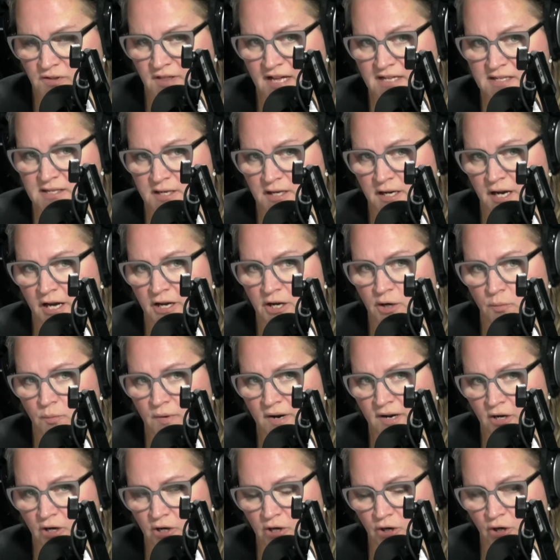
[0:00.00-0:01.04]
So that's the kind
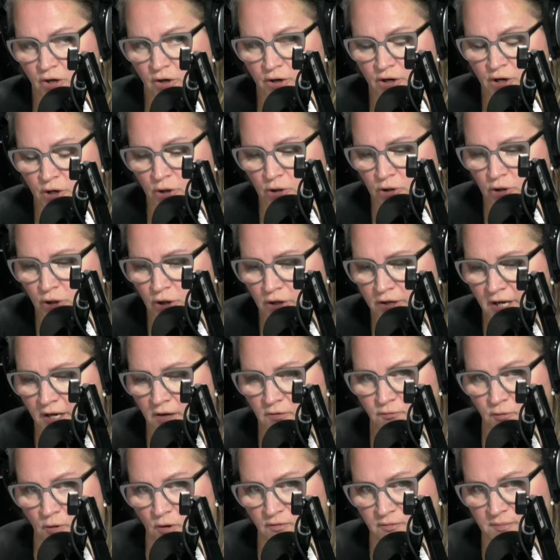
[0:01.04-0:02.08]
of rigor you're,
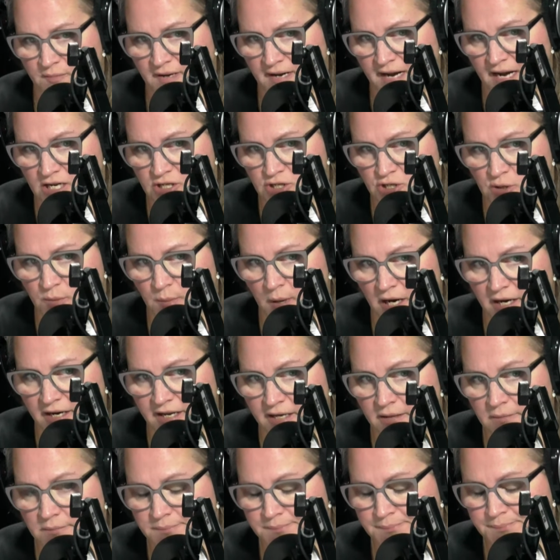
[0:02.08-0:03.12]
looking for from the national
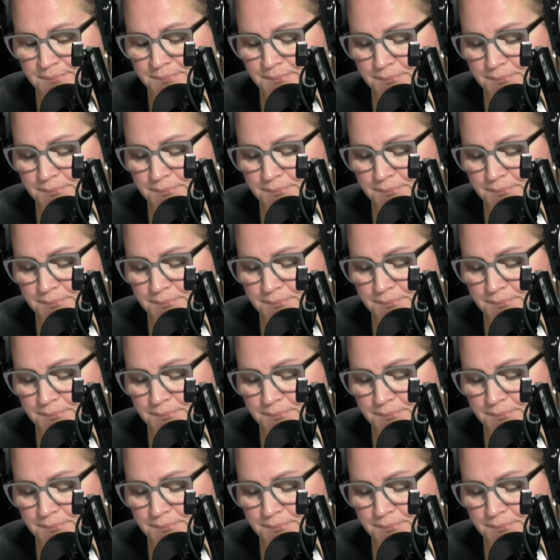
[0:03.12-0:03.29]
body.